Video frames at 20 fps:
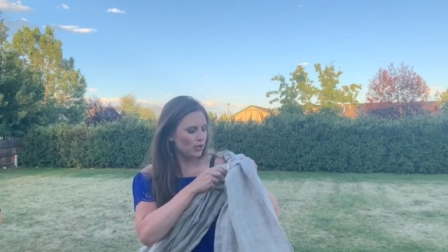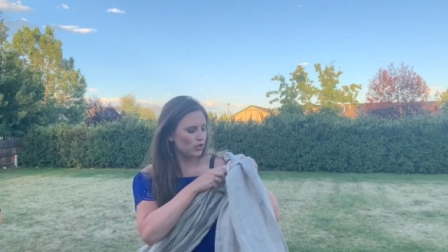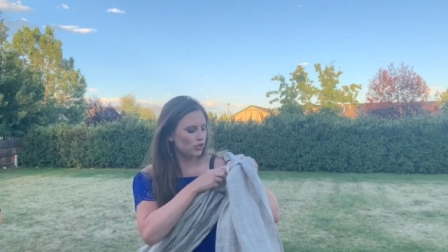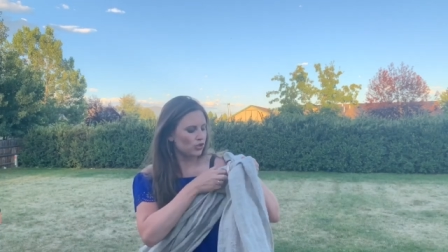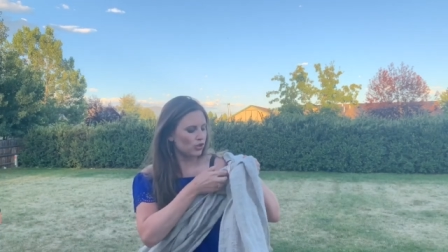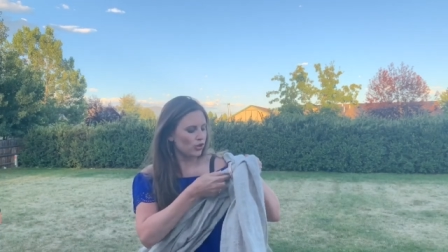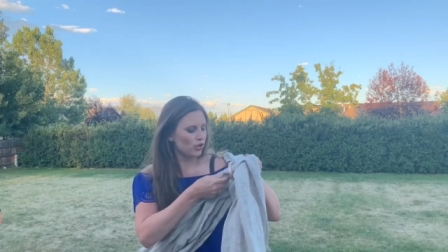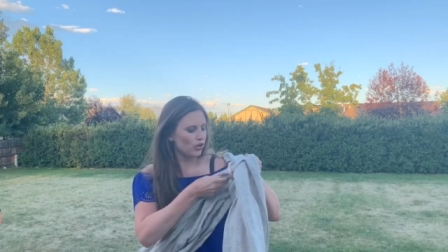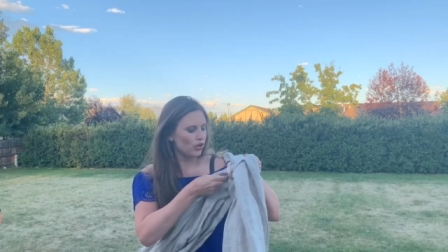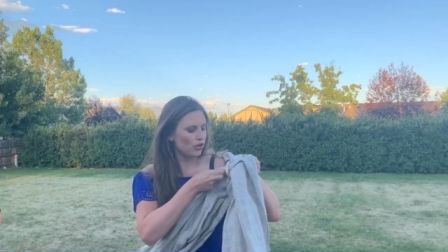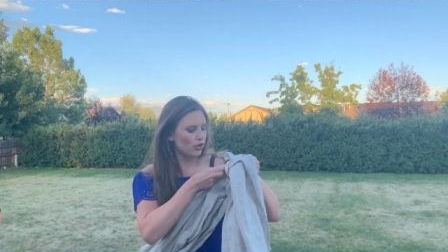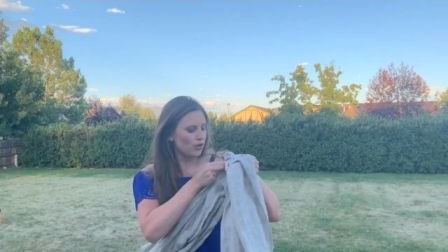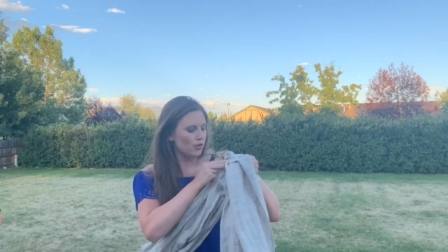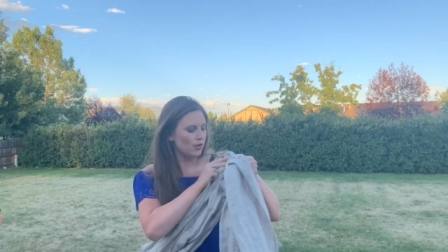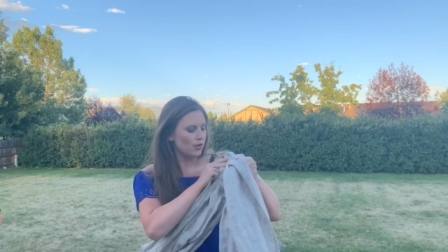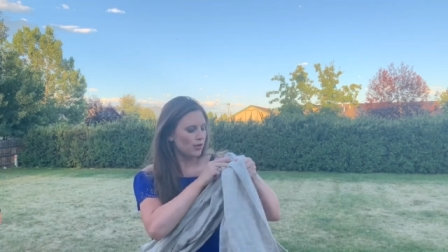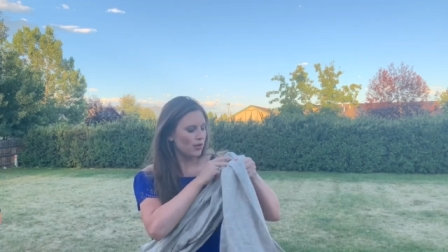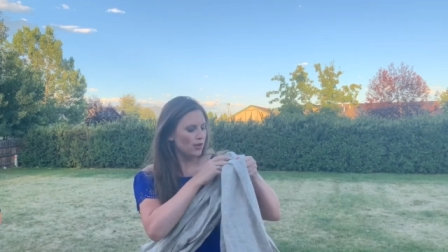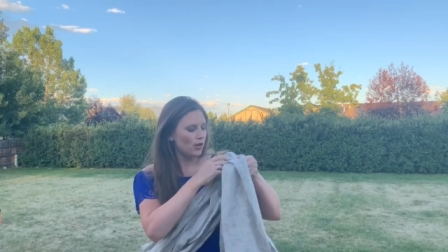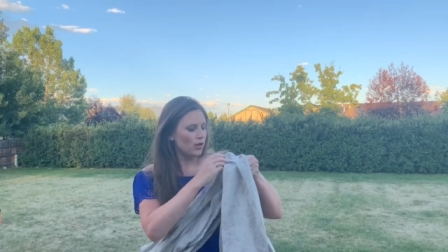sure
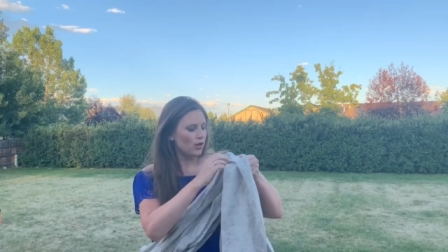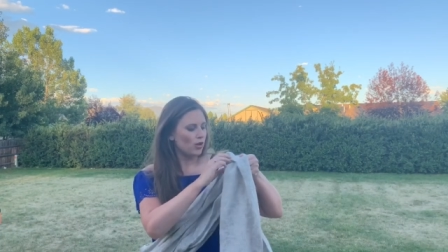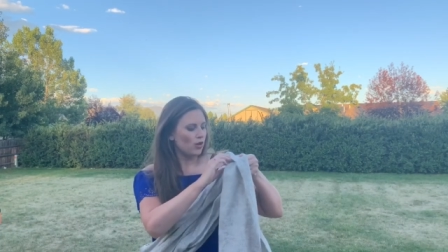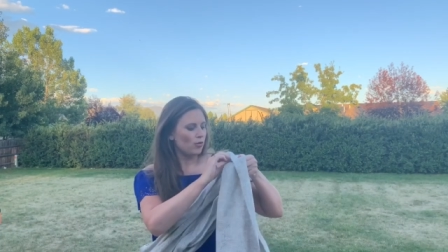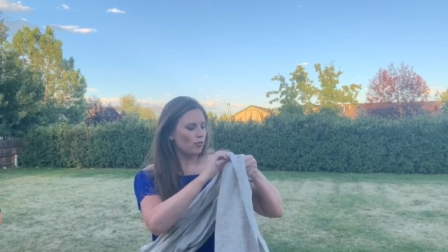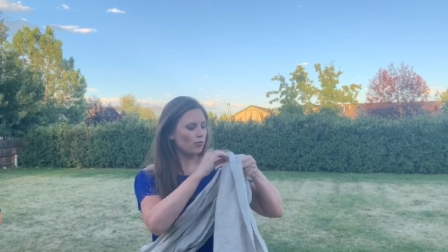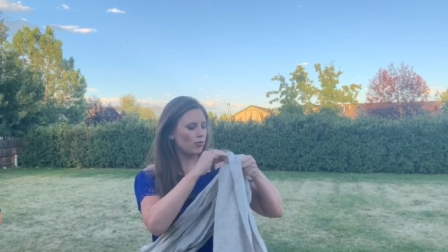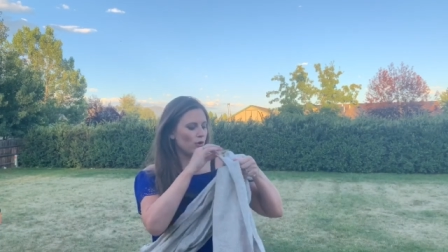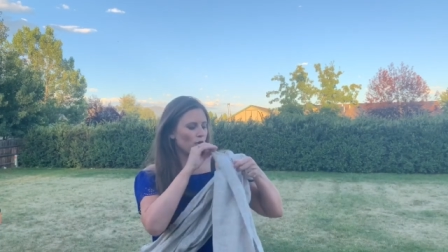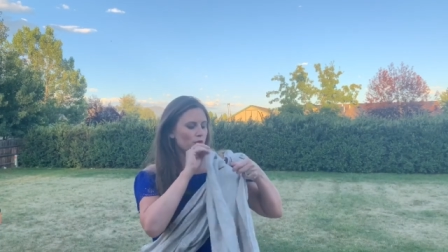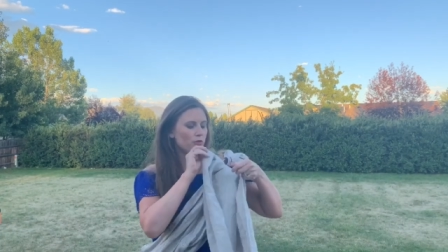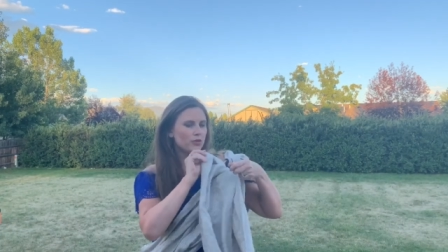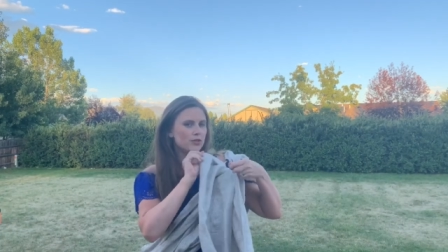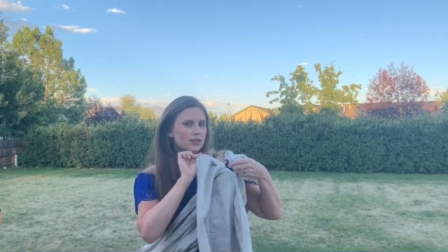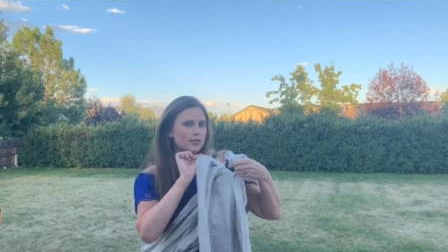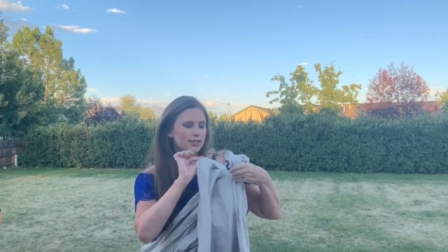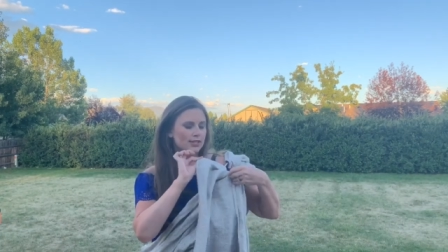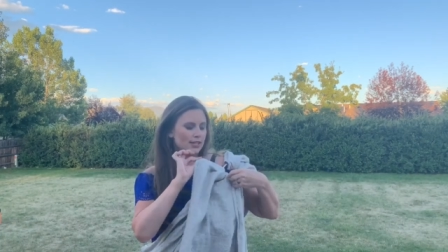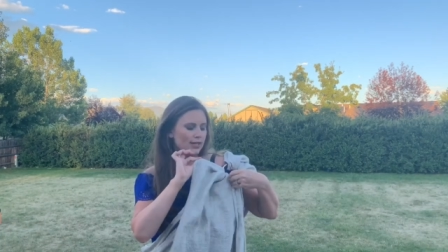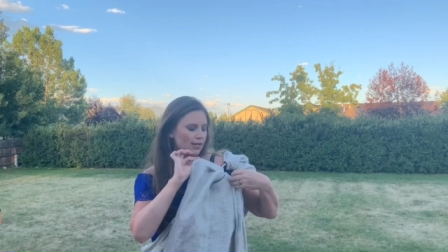both
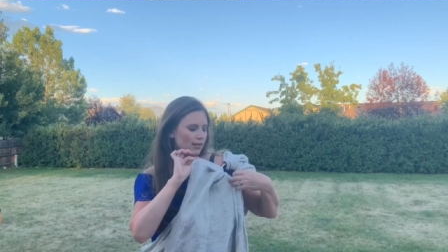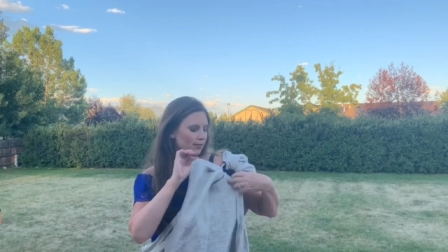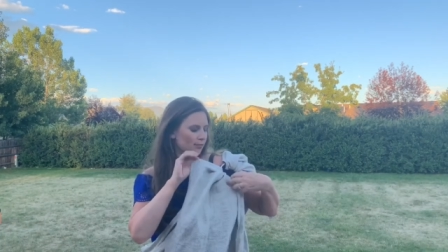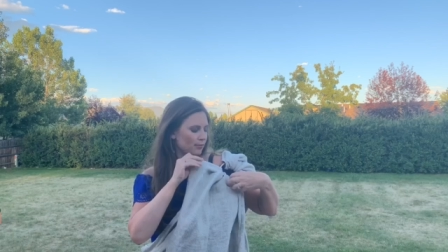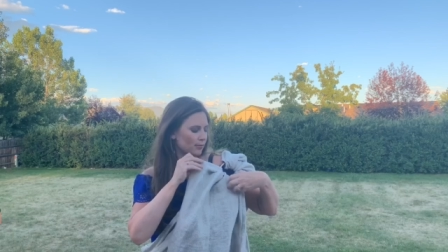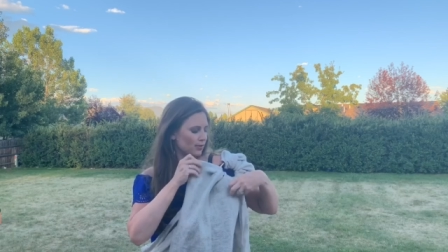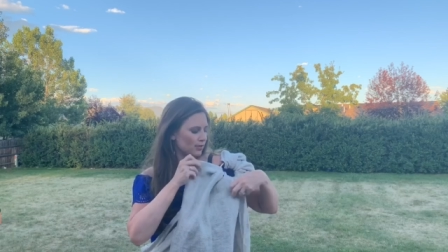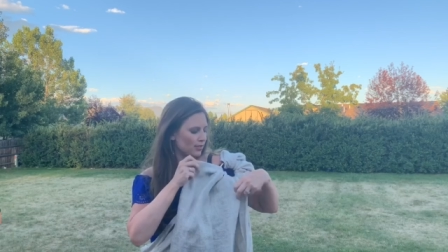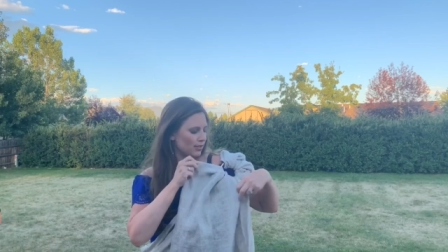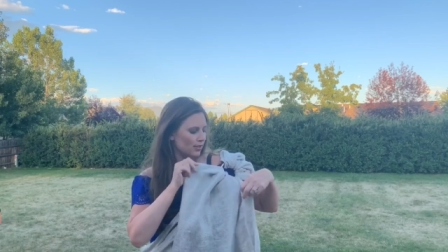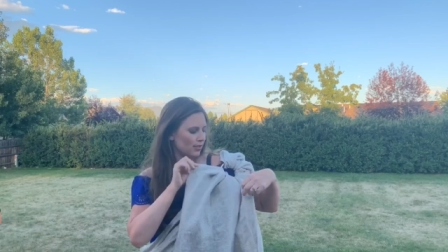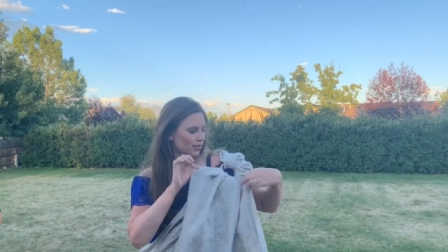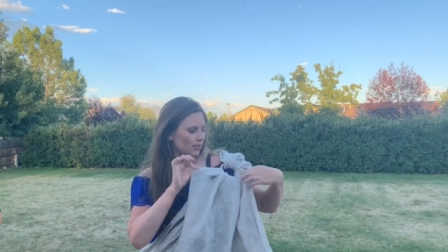seams